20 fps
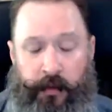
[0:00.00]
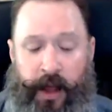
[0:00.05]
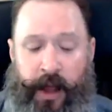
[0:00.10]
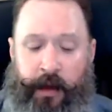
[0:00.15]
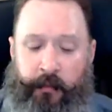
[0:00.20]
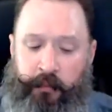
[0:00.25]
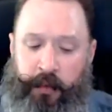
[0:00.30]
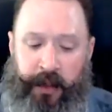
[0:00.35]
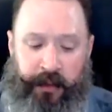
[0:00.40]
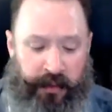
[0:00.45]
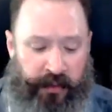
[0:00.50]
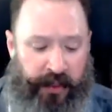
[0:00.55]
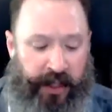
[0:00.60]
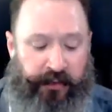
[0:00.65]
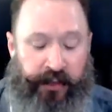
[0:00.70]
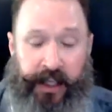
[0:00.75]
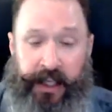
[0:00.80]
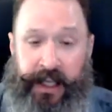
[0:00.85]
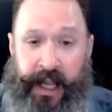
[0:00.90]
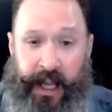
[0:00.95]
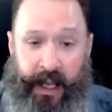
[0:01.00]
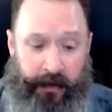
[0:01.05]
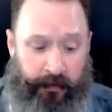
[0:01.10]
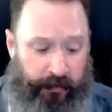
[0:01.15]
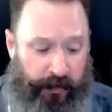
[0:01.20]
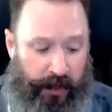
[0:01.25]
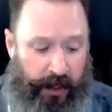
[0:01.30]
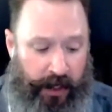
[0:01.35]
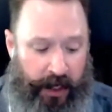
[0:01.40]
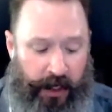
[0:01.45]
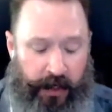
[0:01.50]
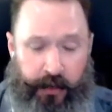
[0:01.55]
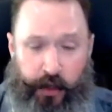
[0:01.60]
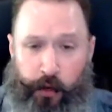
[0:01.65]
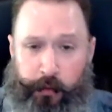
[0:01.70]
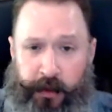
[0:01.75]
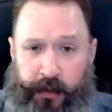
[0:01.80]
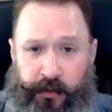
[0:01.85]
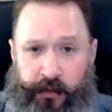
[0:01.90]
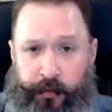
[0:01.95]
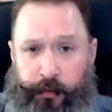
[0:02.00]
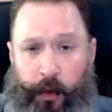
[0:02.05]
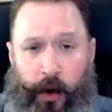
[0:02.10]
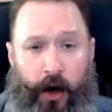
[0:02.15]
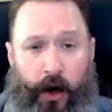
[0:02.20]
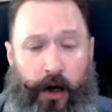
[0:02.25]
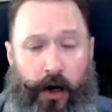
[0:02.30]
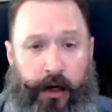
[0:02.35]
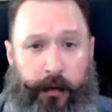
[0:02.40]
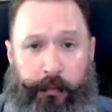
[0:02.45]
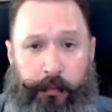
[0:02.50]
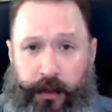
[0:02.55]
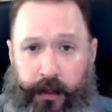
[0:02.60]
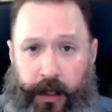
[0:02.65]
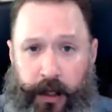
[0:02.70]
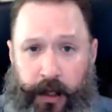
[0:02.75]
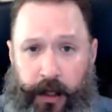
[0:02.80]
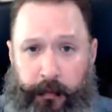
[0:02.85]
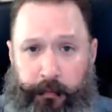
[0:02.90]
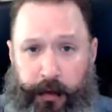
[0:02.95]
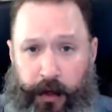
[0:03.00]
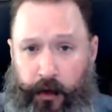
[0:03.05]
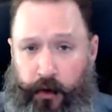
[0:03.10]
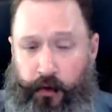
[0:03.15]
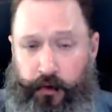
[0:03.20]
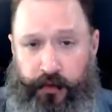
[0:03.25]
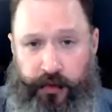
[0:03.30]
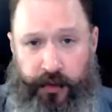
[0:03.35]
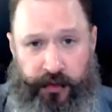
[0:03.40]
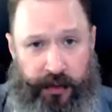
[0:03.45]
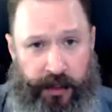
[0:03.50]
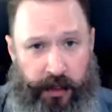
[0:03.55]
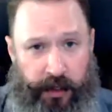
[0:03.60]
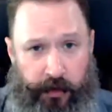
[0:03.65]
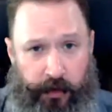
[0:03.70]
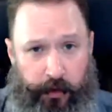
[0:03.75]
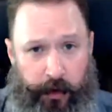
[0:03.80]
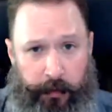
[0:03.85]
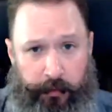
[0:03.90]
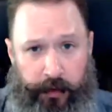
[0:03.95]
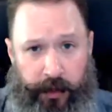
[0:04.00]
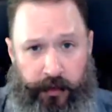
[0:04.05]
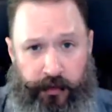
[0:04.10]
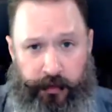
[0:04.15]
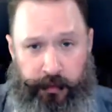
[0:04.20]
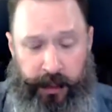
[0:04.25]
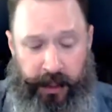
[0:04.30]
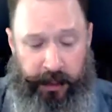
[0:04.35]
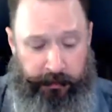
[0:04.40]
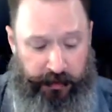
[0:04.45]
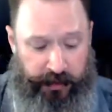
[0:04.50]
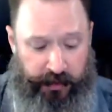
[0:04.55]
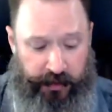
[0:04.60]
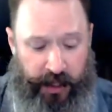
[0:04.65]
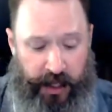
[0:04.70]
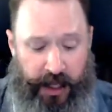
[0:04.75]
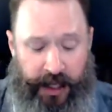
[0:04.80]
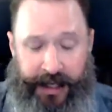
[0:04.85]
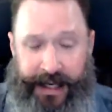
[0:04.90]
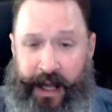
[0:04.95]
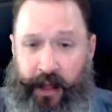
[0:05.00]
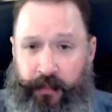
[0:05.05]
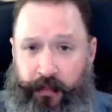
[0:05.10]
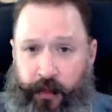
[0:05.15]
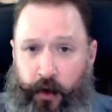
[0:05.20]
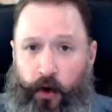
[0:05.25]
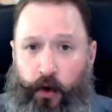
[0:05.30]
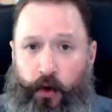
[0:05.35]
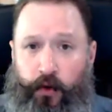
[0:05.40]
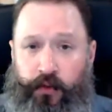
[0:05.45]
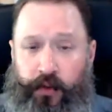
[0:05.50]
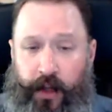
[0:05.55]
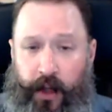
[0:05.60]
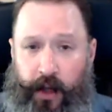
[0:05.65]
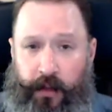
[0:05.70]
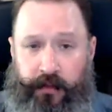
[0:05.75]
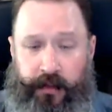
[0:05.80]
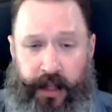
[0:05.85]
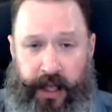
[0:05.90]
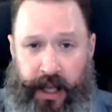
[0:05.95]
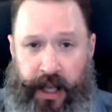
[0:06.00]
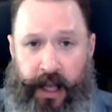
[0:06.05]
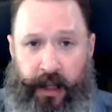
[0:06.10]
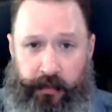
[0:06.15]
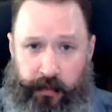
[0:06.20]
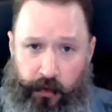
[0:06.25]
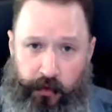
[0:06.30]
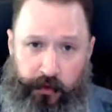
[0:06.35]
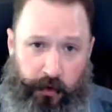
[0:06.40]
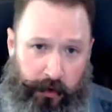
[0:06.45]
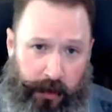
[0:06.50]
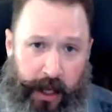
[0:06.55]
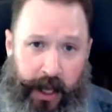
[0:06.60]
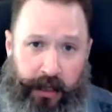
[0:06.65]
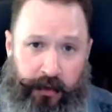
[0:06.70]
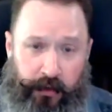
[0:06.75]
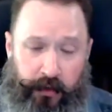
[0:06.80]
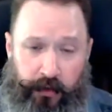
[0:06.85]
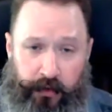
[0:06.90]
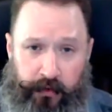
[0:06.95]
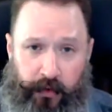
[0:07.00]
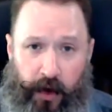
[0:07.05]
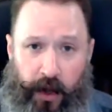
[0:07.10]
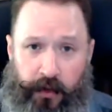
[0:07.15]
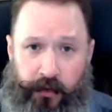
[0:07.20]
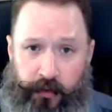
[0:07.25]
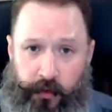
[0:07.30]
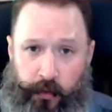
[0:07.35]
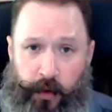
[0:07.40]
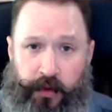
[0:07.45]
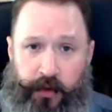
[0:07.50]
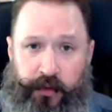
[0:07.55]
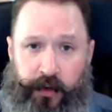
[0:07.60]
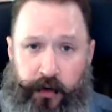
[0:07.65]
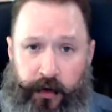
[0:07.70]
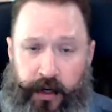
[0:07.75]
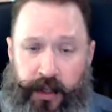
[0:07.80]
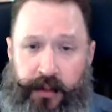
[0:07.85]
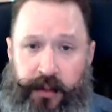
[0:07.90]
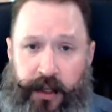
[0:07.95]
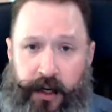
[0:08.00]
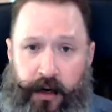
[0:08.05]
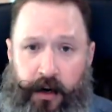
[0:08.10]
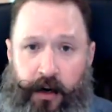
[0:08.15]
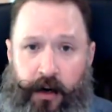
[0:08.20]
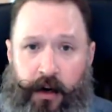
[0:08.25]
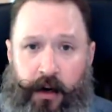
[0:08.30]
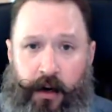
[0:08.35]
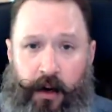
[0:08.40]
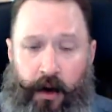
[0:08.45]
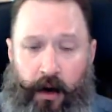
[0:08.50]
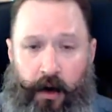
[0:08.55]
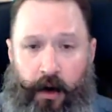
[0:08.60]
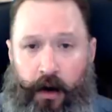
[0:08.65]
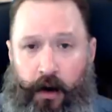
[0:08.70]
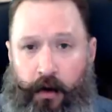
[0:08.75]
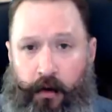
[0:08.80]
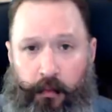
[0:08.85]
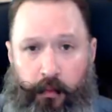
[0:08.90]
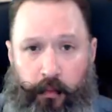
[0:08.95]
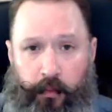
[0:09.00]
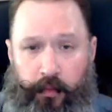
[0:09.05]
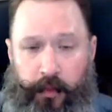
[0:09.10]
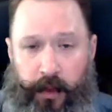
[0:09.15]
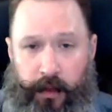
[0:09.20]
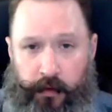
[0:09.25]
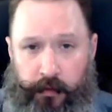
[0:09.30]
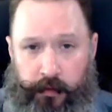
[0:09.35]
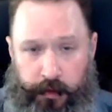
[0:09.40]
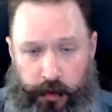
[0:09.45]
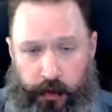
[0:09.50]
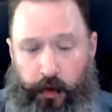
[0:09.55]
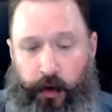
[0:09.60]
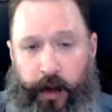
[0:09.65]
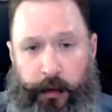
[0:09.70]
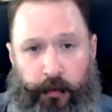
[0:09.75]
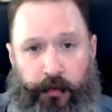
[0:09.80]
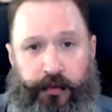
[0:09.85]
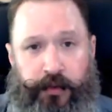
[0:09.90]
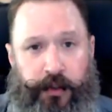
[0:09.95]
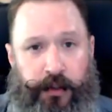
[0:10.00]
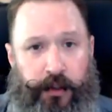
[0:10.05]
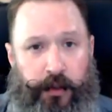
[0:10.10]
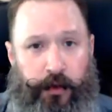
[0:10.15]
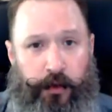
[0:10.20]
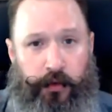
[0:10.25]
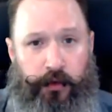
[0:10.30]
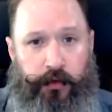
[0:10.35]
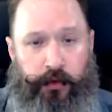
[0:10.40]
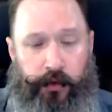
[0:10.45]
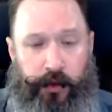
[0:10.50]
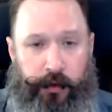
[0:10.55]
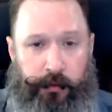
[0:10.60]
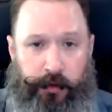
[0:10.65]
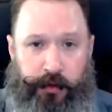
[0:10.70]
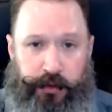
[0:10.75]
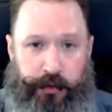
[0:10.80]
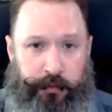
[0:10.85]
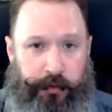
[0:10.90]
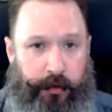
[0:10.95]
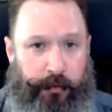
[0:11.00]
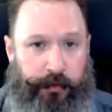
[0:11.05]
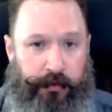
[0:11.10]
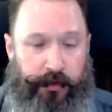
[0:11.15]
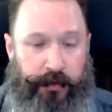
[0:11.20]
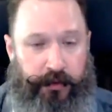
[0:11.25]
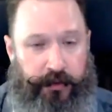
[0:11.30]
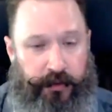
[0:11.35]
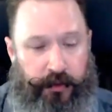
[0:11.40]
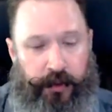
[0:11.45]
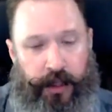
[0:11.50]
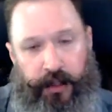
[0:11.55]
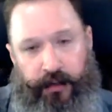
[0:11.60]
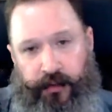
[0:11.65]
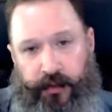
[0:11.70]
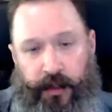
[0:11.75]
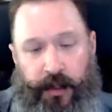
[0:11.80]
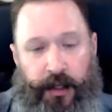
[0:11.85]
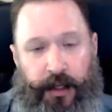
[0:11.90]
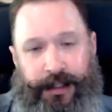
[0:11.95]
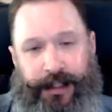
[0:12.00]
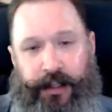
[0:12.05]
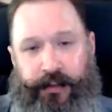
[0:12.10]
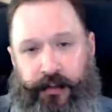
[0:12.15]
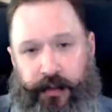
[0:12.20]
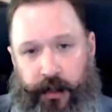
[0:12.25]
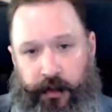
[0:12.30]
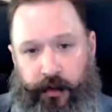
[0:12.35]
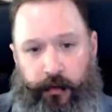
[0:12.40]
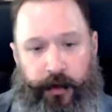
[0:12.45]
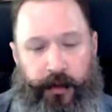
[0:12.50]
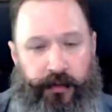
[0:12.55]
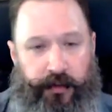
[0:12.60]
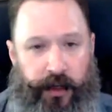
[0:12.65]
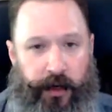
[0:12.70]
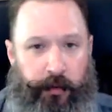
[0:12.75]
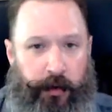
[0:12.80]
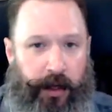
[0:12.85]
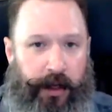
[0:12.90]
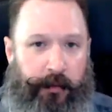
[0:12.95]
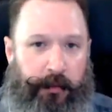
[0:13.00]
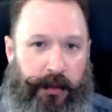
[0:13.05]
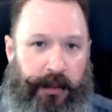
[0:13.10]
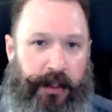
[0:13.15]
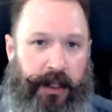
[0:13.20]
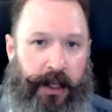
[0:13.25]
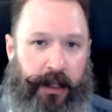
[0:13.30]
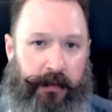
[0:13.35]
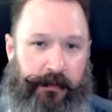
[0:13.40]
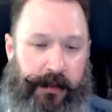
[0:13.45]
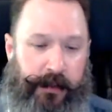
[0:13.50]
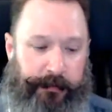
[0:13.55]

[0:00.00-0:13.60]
but things like Canva and Adobe Spark Post is another great place to make images. Now those are licensed fonts. The ones that are in there you're able to use for commercial purposes. So that's another reason I recommend Canva.